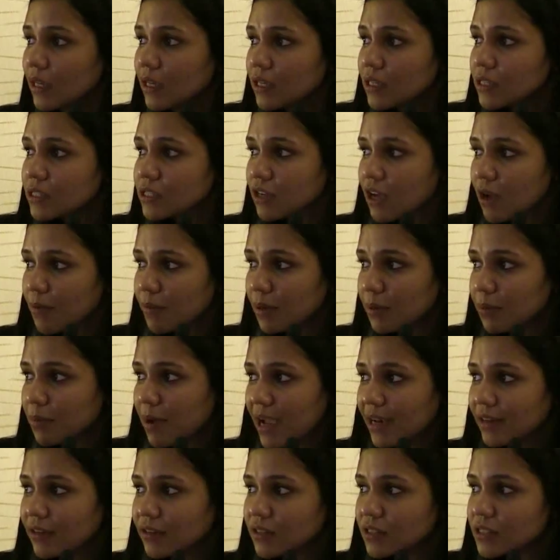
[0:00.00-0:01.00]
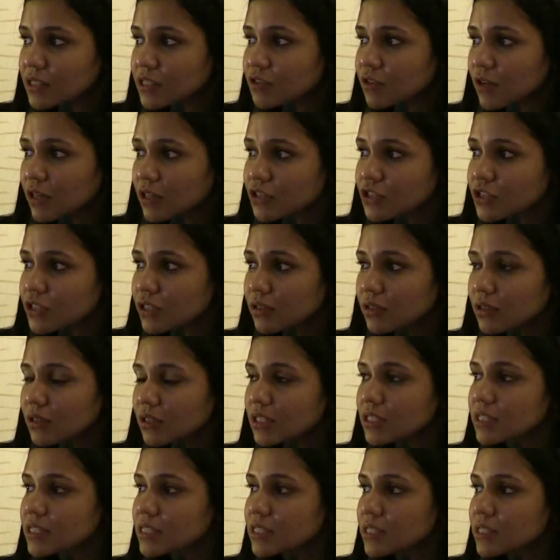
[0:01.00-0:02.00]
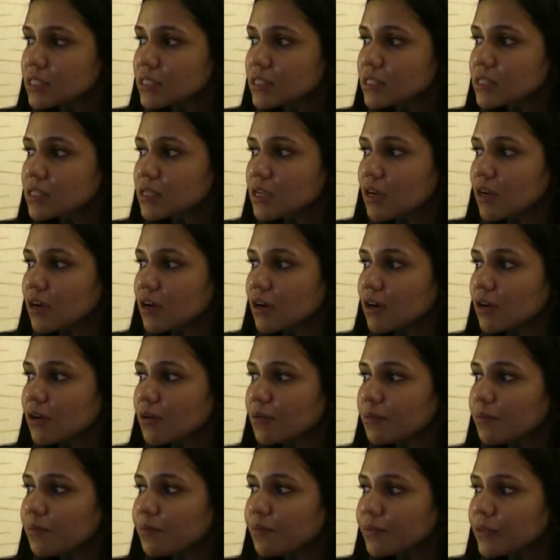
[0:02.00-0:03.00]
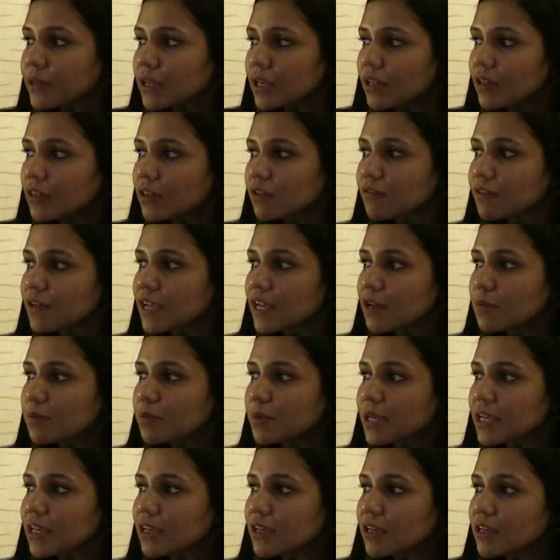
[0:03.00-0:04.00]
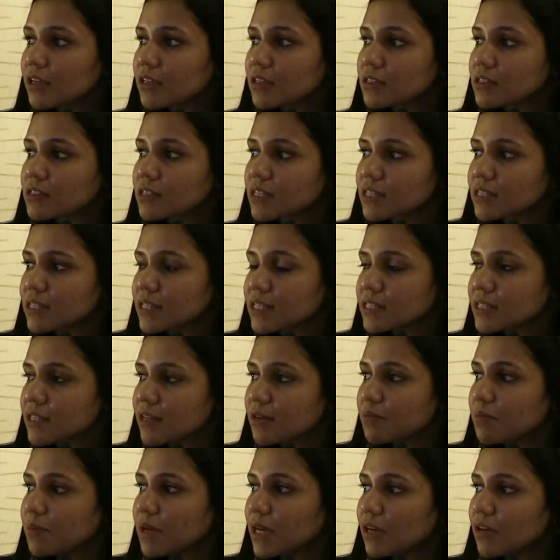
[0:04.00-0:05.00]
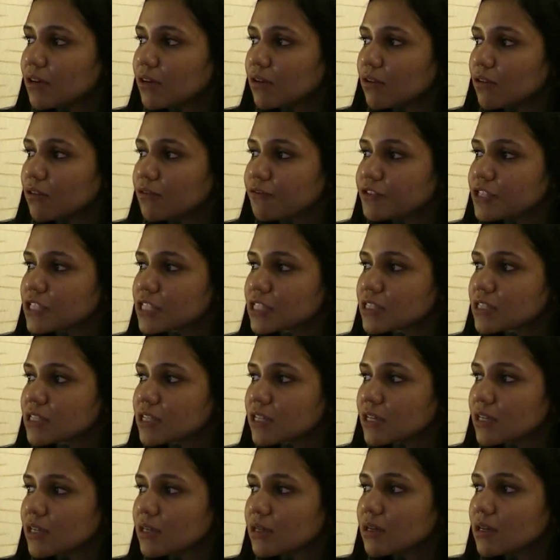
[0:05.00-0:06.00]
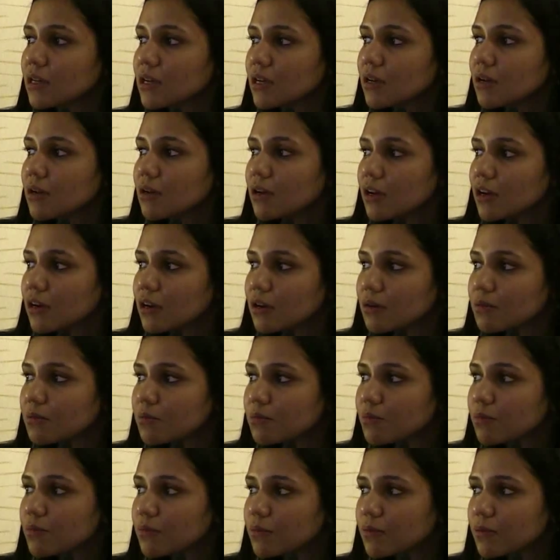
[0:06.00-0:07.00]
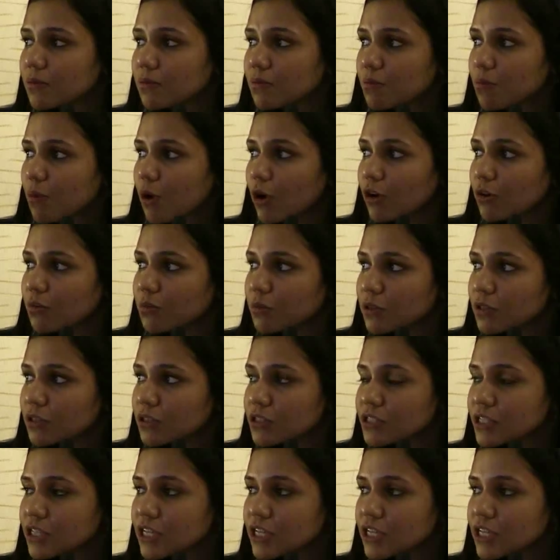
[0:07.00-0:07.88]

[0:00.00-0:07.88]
So coming back to the structure, this is the VLP is, as I said, made of 60 monomers.